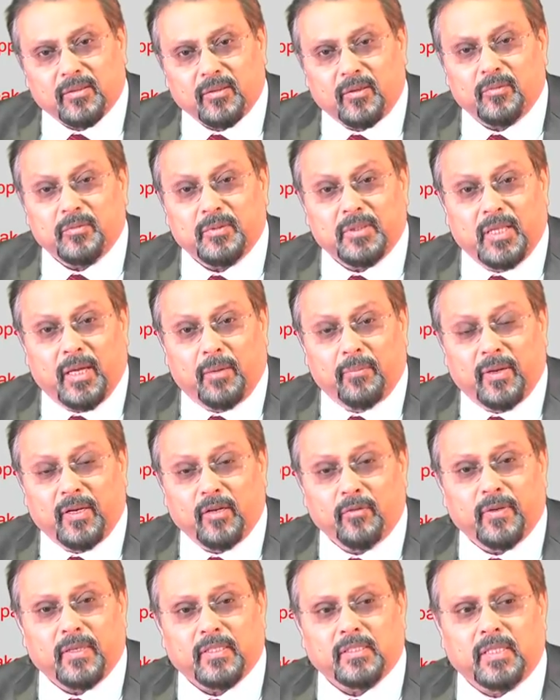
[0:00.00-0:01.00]
or their
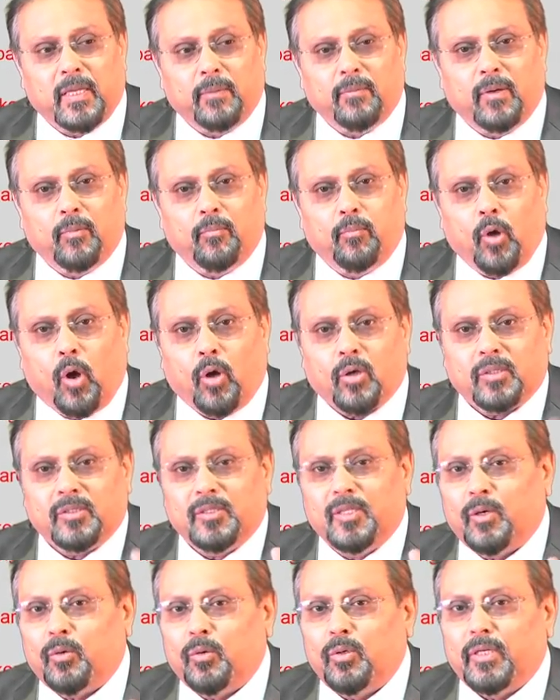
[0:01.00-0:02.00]
benefits, they will block
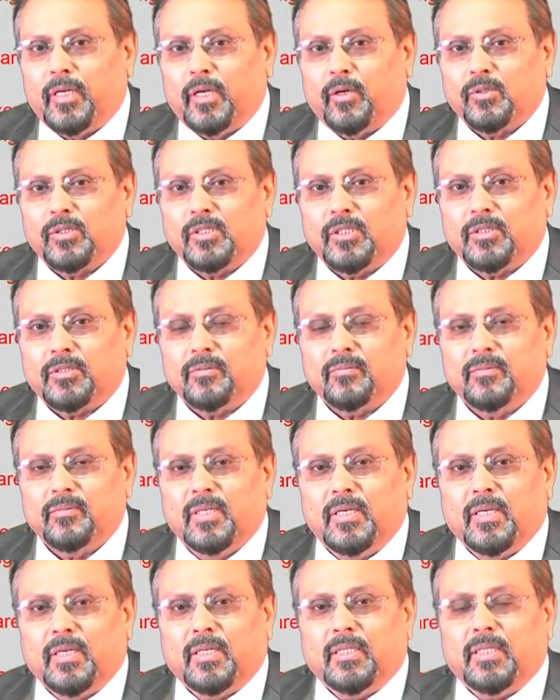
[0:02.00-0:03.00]
the whole negotiation.
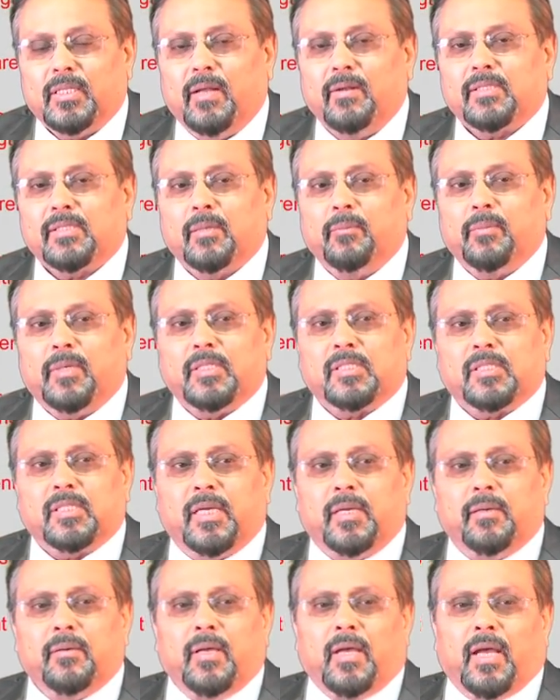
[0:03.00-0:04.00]
They will simply
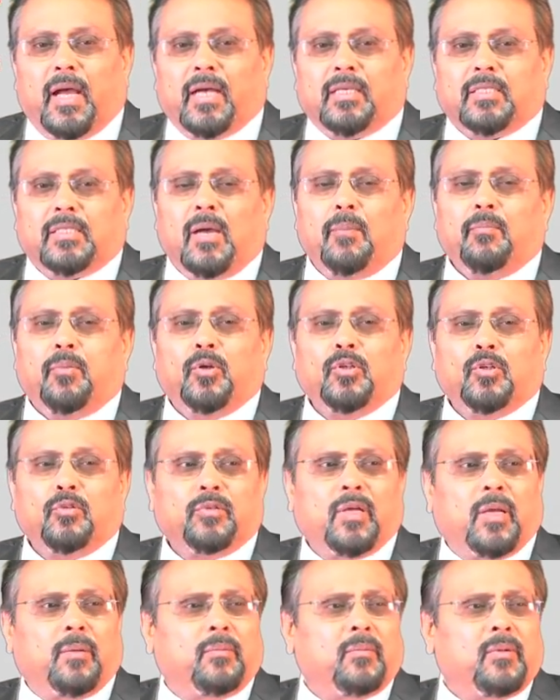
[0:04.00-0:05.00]
say at some point of
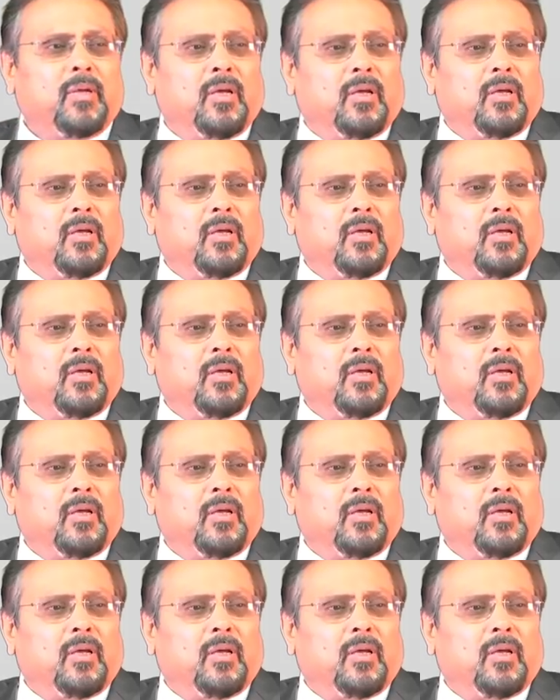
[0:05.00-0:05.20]
time,